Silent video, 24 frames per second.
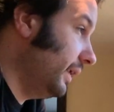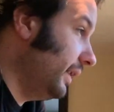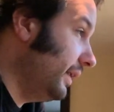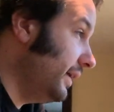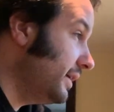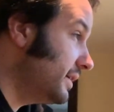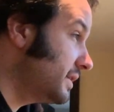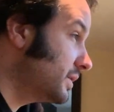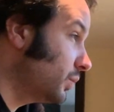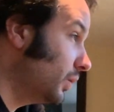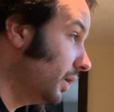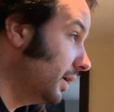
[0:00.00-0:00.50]
at
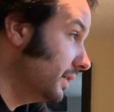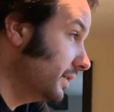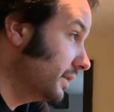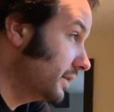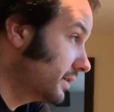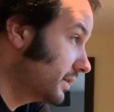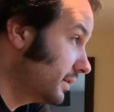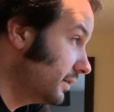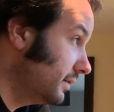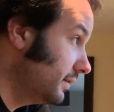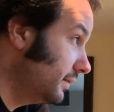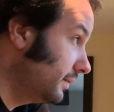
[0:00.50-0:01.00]
least
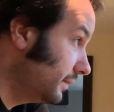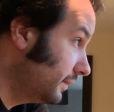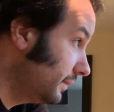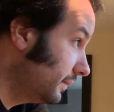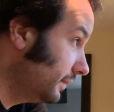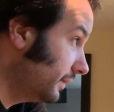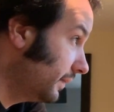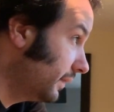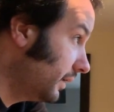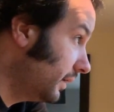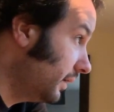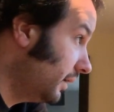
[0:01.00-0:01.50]
once,
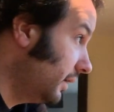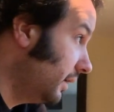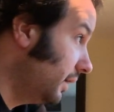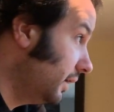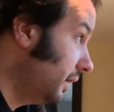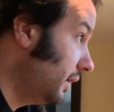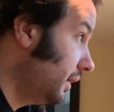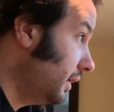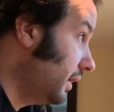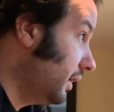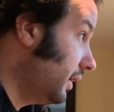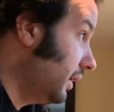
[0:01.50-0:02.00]

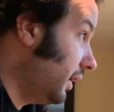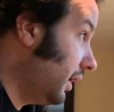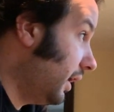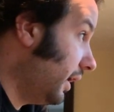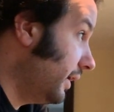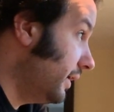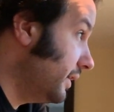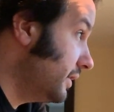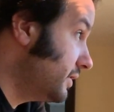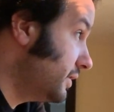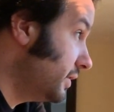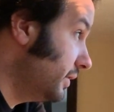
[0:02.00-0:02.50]
I
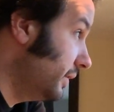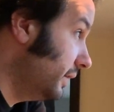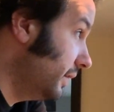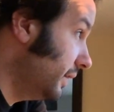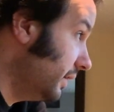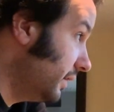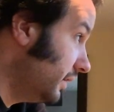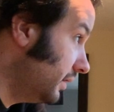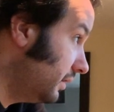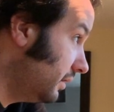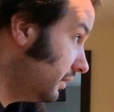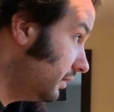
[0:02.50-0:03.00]
need to do
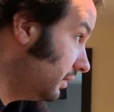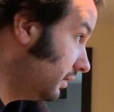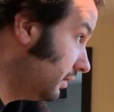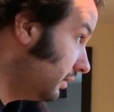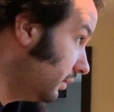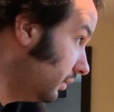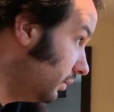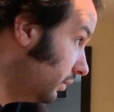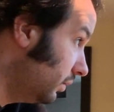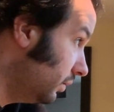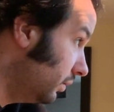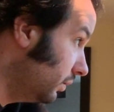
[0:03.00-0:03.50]
it
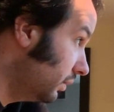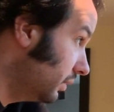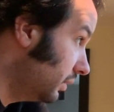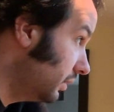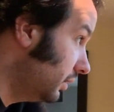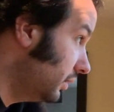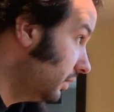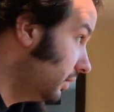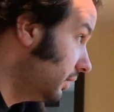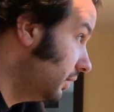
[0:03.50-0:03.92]
all